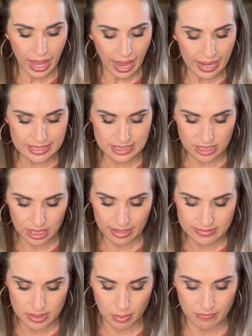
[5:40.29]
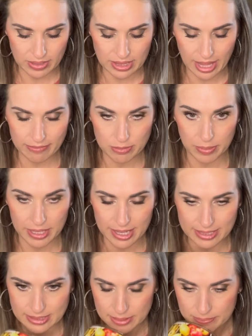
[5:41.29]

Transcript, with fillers: and I still have some of it left because